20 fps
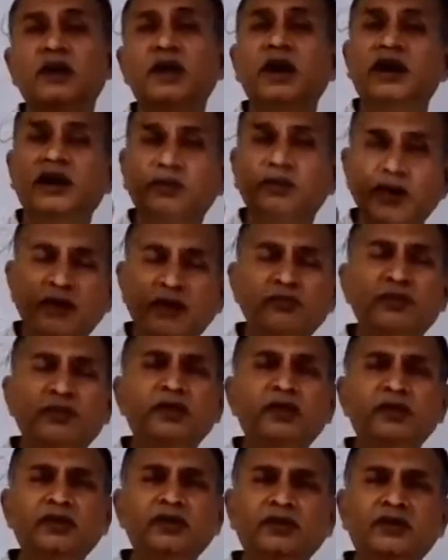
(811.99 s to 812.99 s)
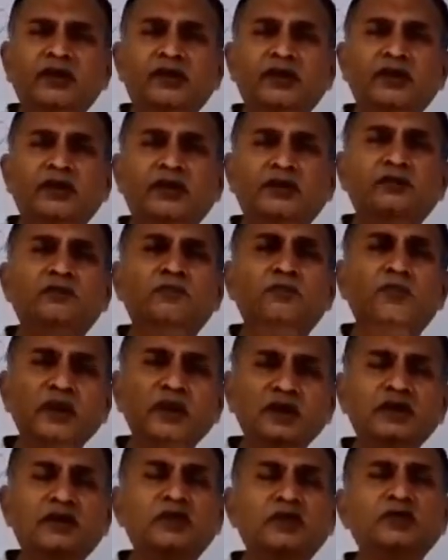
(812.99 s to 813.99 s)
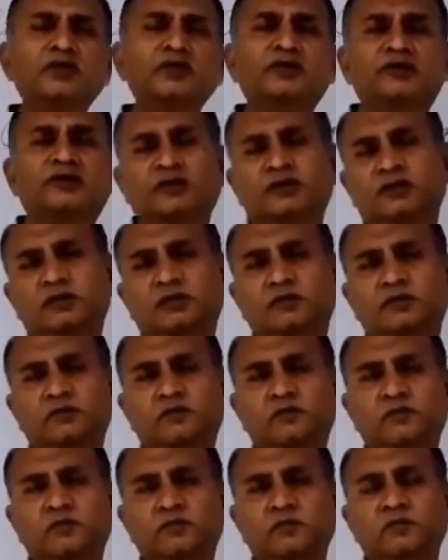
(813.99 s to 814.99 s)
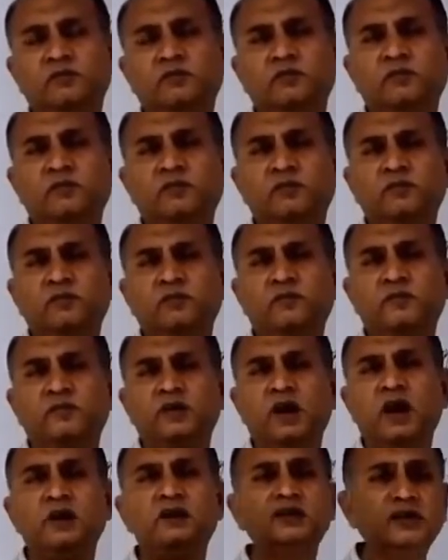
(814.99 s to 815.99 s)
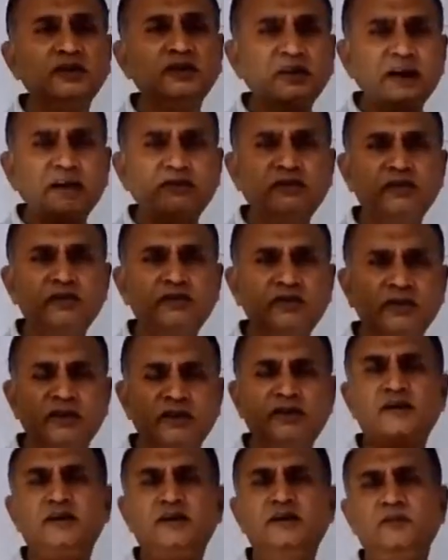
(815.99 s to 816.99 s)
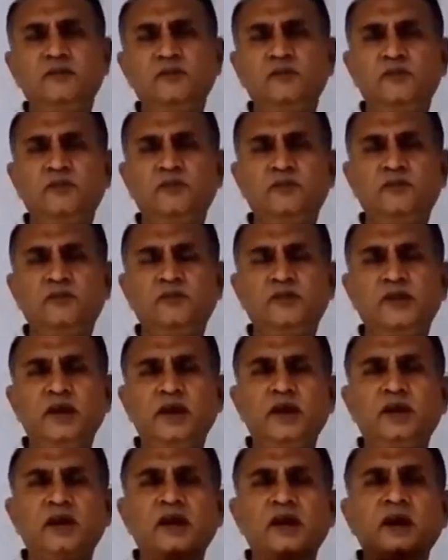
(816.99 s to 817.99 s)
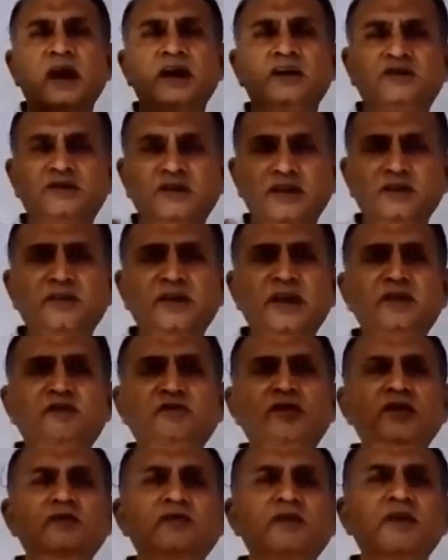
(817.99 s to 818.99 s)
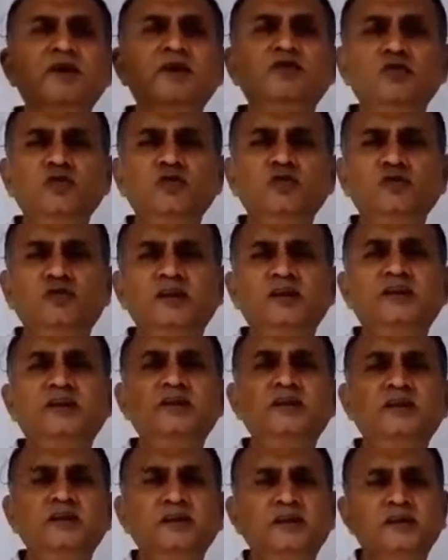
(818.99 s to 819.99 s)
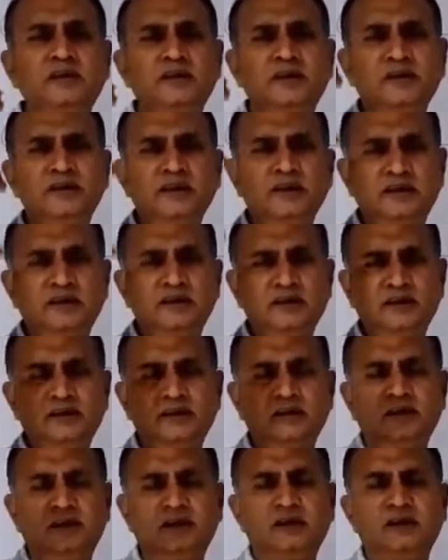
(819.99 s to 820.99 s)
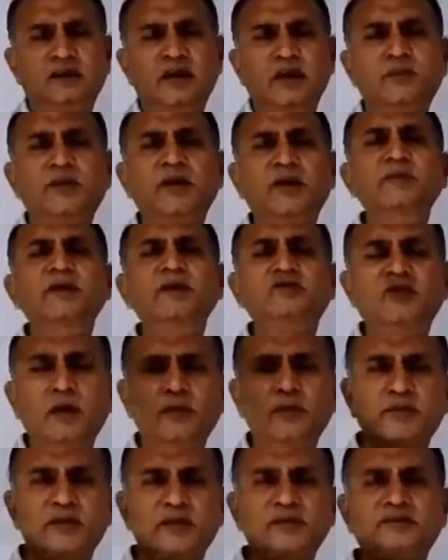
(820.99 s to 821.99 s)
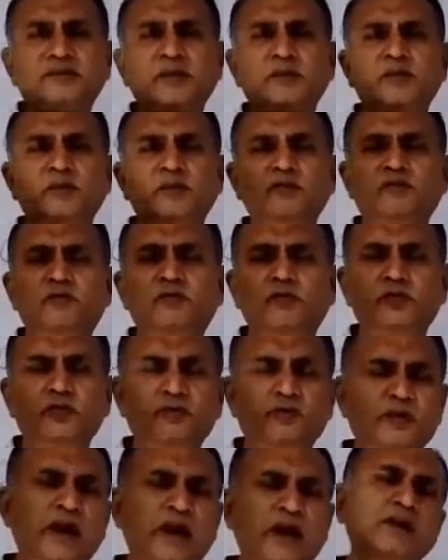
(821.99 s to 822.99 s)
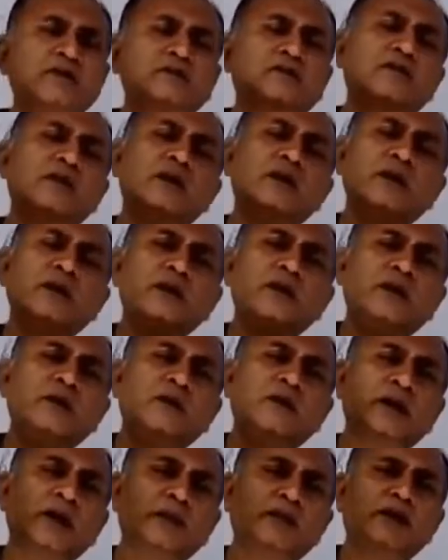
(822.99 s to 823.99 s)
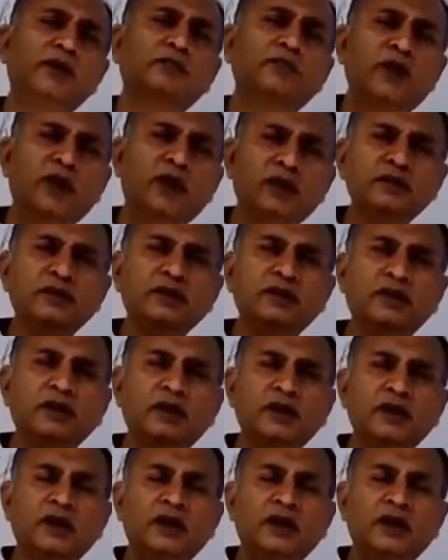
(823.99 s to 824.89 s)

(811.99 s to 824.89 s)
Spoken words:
Remember, molecules are not everywhere. A term that we will use in the upcoming chapters, chapter number 4, 5, chemical bond.